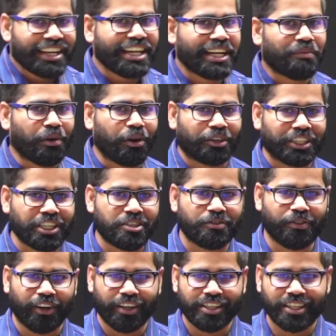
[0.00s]
about this
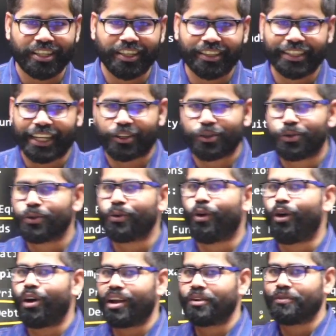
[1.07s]
first, that who
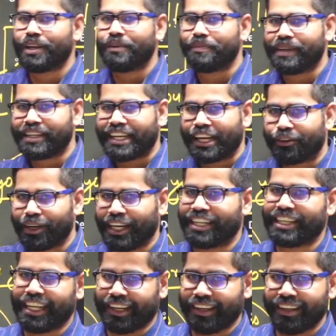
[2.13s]
all will be
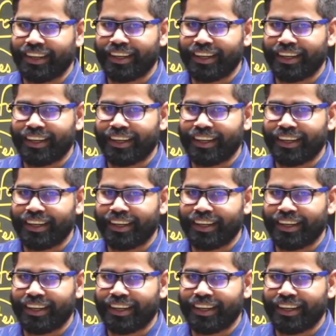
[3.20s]
regulating.